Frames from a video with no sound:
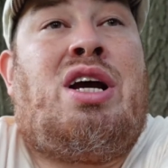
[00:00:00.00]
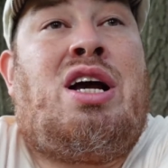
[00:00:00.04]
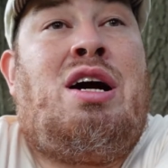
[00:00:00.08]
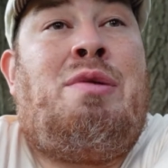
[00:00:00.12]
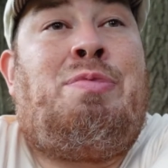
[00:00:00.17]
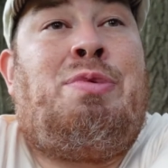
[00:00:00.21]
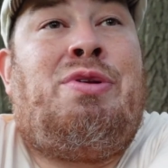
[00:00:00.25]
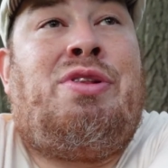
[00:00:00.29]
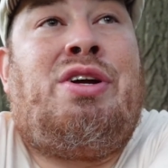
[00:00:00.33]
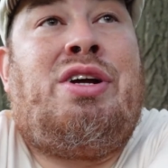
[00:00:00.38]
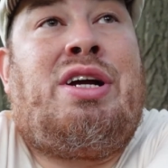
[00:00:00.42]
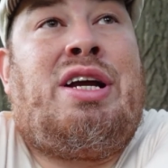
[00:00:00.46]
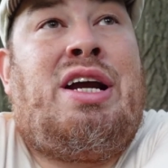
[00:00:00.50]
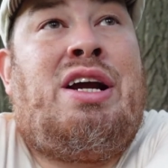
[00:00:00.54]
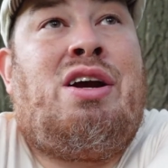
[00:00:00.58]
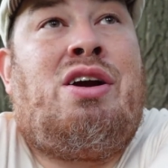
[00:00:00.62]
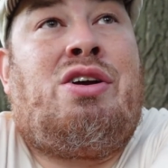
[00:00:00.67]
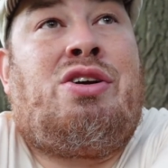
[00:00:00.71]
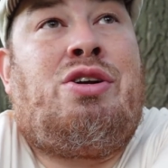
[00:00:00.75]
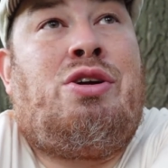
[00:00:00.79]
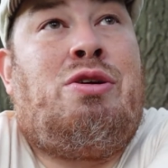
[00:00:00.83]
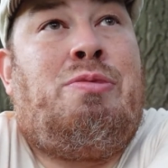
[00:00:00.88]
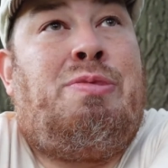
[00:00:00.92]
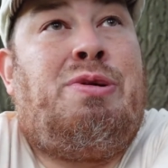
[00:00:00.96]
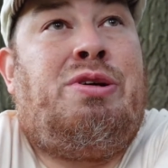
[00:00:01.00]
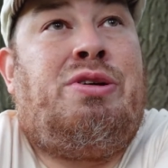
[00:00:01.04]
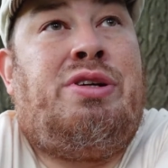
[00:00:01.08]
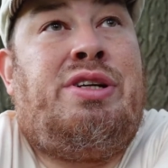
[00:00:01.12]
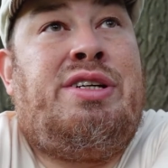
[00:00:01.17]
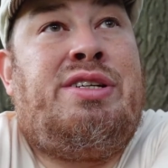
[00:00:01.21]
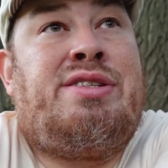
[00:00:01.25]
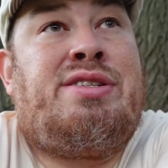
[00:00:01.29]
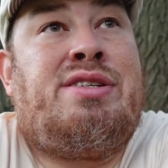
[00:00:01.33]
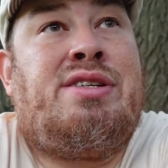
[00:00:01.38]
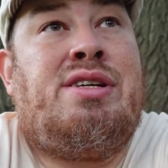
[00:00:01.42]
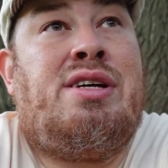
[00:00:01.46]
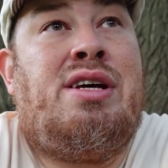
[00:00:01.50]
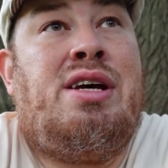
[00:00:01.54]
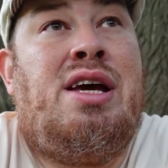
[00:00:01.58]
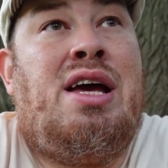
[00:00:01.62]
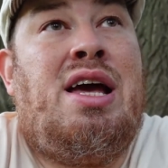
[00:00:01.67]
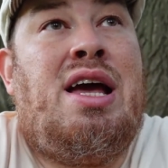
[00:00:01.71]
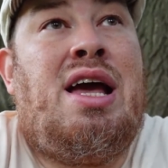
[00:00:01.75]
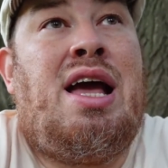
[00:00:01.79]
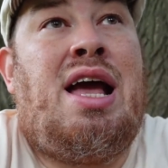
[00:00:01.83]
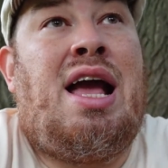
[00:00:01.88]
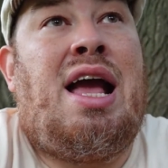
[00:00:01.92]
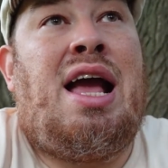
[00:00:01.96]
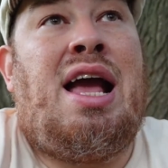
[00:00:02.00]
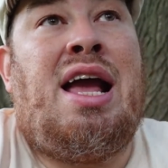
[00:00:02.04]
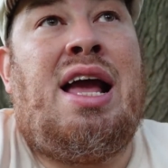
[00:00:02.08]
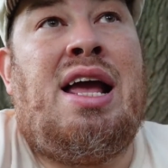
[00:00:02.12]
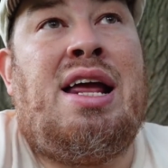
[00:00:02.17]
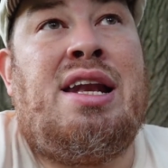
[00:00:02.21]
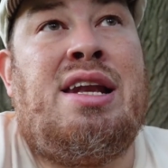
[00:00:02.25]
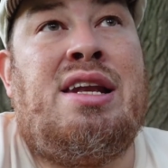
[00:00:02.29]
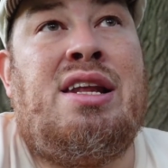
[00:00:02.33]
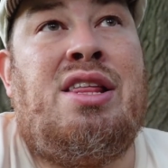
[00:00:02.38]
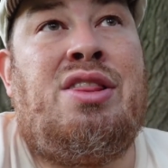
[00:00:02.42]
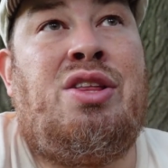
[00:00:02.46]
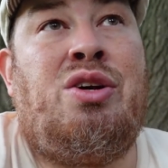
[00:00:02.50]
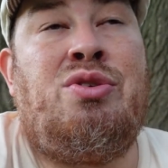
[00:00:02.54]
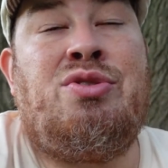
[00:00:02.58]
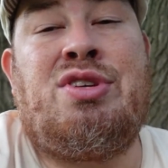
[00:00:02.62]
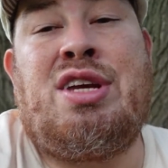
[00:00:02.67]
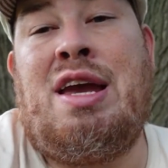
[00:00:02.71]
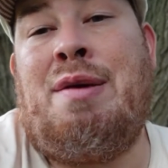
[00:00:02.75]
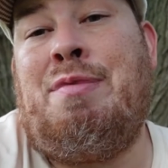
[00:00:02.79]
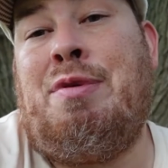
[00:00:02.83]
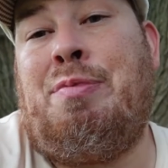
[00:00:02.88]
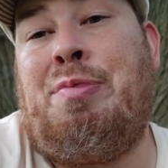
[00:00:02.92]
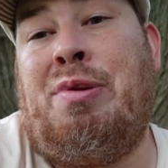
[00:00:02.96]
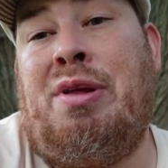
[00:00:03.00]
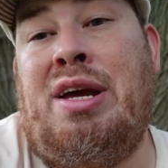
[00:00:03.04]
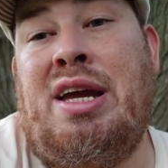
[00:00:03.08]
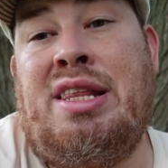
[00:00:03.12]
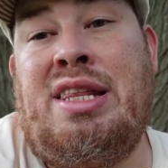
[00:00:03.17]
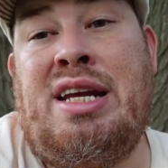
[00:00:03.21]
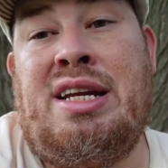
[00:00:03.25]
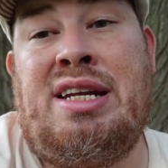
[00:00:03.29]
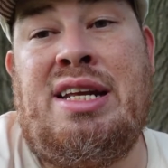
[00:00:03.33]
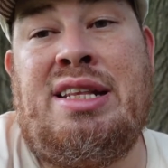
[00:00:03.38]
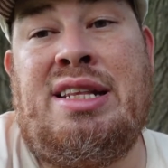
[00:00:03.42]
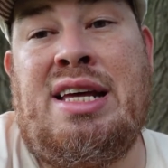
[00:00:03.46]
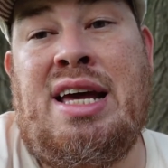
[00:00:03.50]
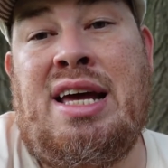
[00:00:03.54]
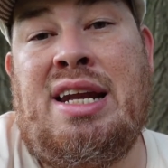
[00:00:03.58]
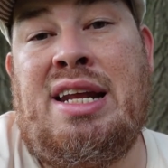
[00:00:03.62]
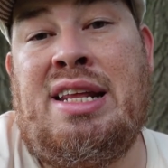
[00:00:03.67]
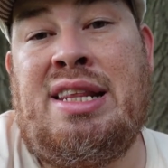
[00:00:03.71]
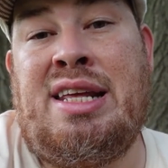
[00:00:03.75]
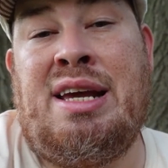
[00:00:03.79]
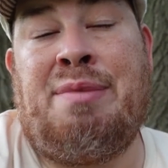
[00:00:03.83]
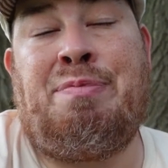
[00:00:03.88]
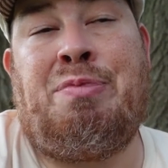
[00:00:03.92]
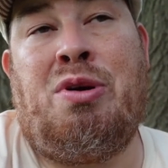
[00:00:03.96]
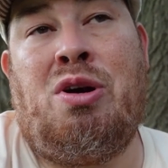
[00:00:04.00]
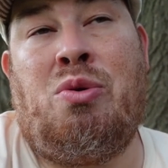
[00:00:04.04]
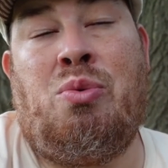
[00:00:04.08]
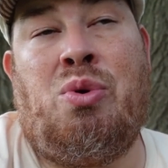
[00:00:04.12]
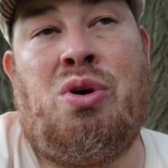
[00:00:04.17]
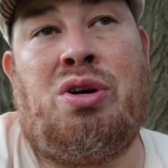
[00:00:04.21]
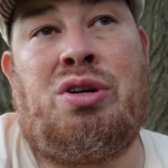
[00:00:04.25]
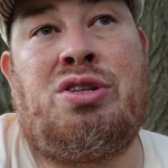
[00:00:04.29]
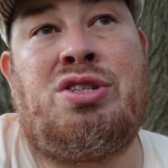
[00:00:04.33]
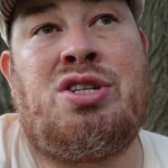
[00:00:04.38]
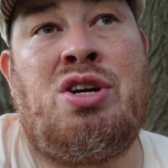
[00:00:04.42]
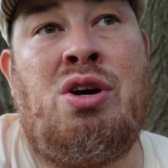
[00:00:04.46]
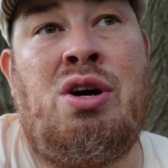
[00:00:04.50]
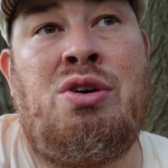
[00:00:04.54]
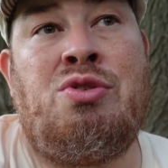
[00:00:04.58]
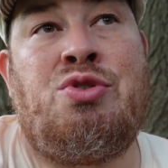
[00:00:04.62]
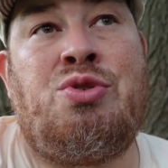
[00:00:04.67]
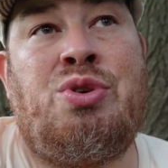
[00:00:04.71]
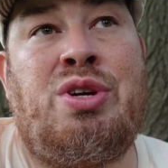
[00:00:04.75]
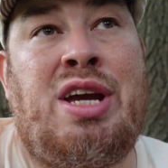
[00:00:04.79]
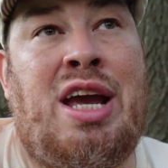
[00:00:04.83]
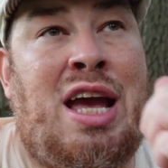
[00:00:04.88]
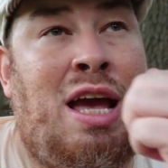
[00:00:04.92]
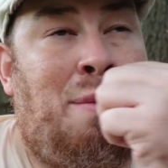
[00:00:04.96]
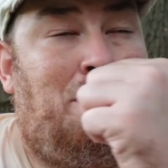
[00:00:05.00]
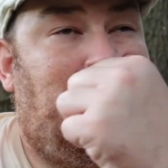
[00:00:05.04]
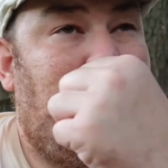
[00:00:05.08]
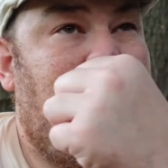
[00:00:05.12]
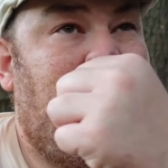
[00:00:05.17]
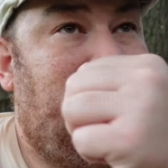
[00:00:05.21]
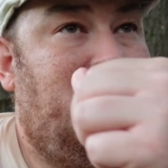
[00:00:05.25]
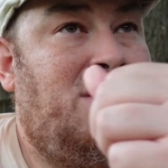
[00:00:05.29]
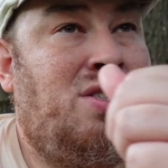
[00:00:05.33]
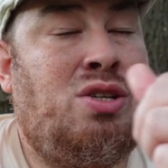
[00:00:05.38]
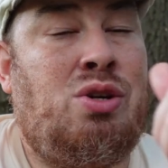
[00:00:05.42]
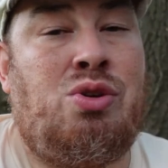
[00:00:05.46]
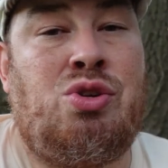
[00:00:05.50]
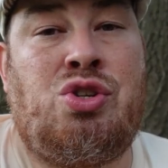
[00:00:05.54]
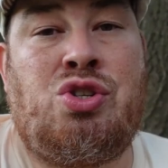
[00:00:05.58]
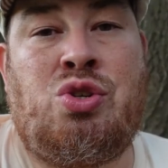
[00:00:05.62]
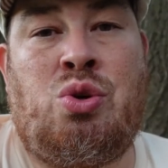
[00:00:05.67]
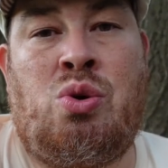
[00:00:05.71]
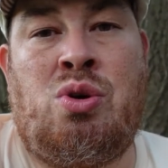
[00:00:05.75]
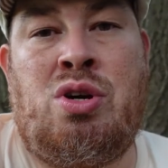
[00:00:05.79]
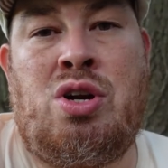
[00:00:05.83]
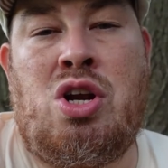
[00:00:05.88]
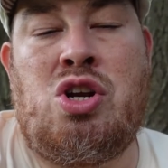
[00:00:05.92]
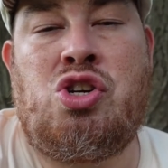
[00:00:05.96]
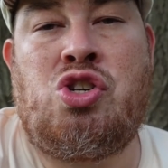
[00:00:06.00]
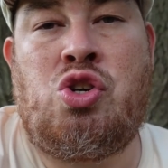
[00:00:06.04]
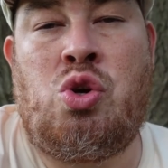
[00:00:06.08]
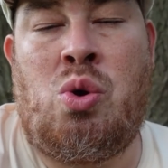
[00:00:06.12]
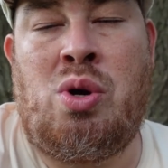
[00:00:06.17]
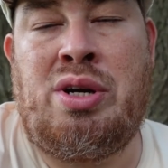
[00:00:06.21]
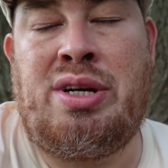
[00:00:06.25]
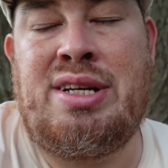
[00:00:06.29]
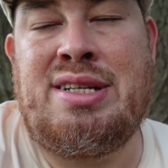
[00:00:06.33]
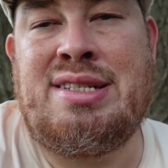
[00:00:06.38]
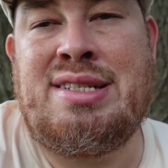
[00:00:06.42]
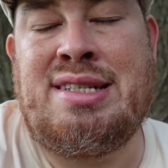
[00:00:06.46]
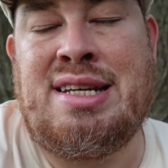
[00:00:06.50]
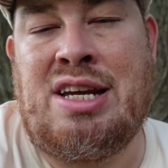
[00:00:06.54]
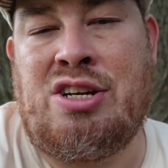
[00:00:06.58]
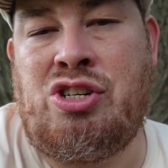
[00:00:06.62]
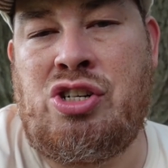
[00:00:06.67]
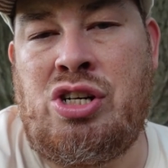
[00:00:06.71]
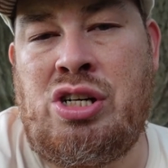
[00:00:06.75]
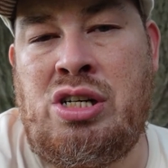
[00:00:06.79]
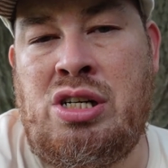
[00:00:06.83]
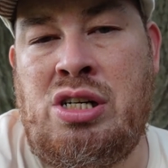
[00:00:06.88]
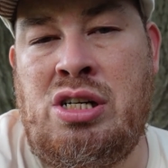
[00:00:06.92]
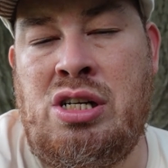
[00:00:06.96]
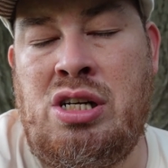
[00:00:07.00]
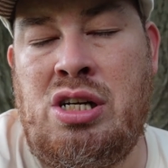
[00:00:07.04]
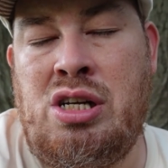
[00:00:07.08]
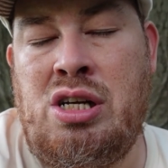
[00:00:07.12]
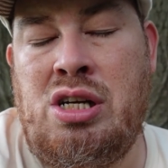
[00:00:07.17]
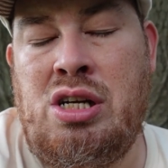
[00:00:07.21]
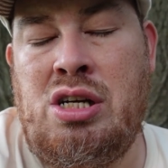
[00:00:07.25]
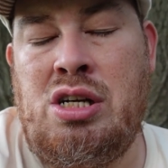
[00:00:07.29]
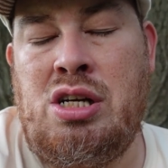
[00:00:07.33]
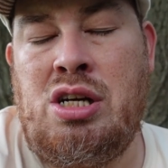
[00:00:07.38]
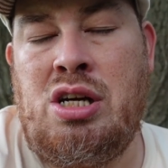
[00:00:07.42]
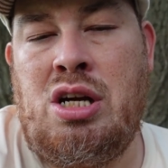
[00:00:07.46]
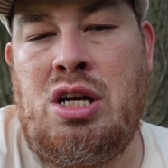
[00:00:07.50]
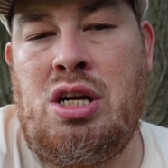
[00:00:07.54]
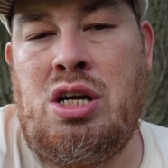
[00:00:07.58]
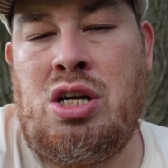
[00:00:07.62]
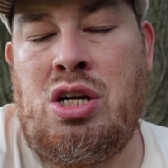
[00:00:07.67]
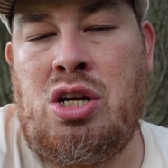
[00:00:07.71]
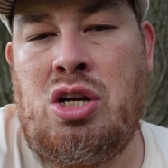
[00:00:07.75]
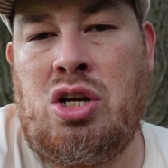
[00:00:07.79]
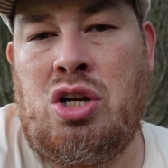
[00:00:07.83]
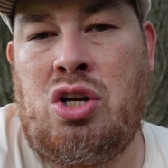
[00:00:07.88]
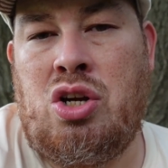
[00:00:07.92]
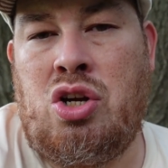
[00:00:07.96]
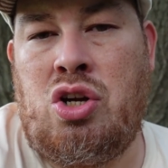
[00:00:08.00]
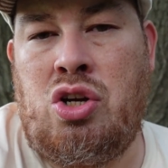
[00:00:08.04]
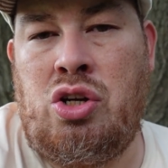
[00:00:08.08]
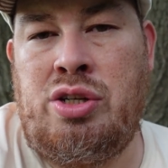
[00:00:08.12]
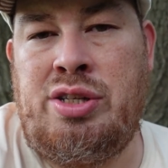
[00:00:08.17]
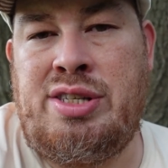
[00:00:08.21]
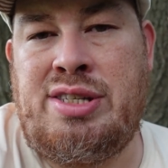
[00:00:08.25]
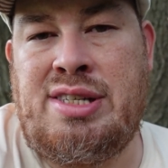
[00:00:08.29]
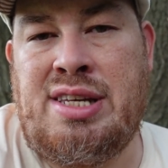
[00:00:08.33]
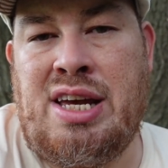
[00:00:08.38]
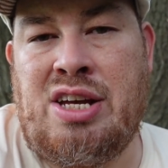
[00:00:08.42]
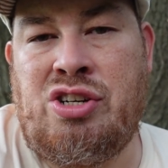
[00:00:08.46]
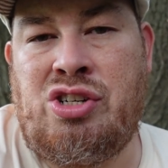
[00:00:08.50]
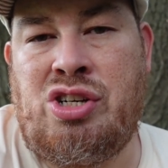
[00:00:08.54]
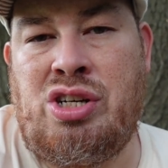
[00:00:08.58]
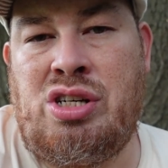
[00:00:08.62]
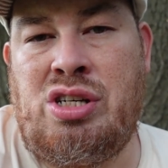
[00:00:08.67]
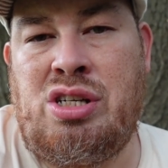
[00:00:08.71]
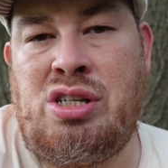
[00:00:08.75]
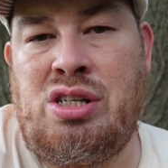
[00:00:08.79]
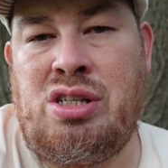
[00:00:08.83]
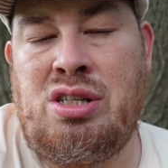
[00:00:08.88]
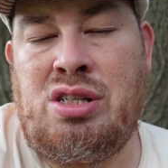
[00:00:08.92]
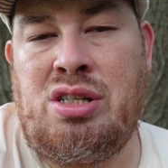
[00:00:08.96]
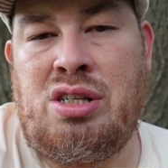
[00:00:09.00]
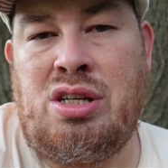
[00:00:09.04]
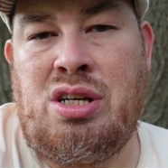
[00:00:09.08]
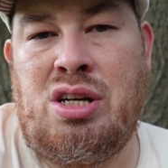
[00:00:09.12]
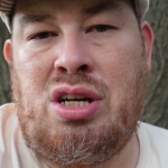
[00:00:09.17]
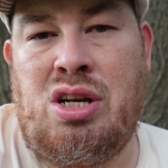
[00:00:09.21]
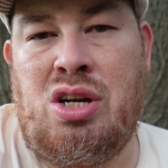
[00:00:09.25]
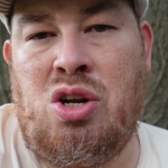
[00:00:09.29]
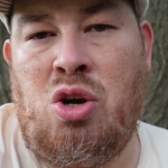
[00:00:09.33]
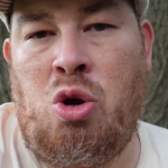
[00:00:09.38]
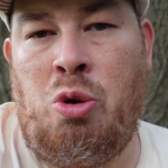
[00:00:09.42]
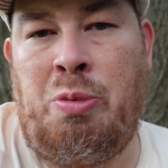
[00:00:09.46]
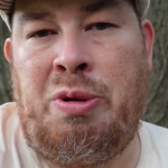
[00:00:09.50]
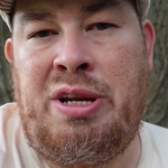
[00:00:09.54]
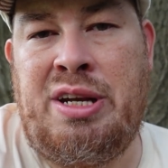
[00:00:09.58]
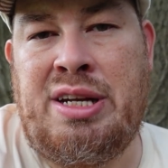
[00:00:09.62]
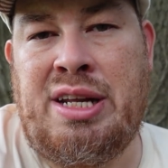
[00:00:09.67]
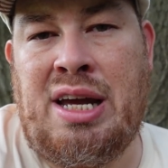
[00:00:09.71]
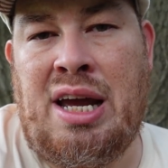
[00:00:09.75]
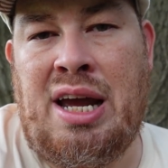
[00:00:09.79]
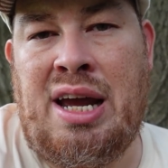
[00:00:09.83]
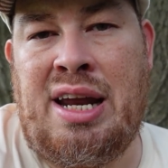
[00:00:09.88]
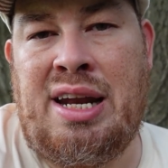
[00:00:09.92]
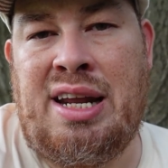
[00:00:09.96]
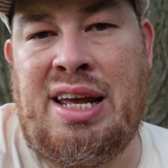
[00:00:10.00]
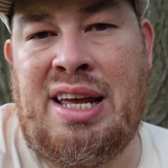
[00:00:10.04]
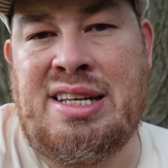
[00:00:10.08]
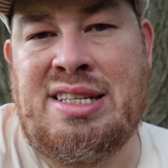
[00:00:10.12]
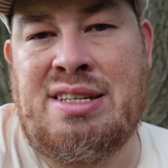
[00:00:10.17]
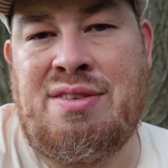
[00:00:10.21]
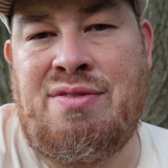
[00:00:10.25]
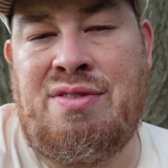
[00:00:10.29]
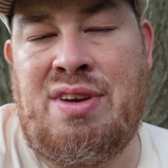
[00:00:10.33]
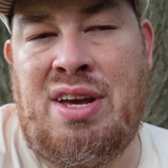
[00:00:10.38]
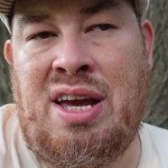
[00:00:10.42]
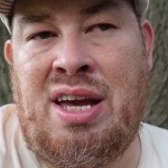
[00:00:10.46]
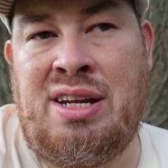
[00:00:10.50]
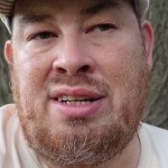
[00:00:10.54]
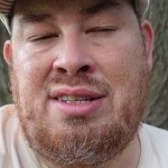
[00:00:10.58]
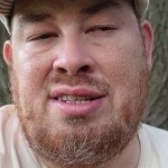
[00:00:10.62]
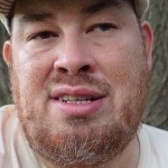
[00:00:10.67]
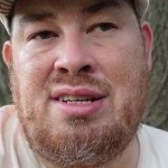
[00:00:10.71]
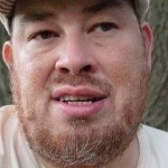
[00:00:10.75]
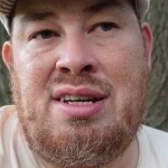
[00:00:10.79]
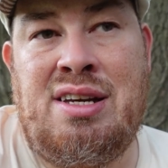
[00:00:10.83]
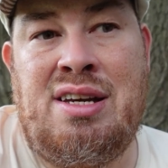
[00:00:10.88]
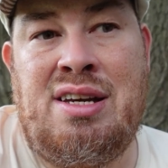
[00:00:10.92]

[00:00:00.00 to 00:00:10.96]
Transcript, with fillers: a couple of their character abilities, and those came to play, and they did that, and that part worked. So I was really happy. So short short session, good session. Nobody died as of yet.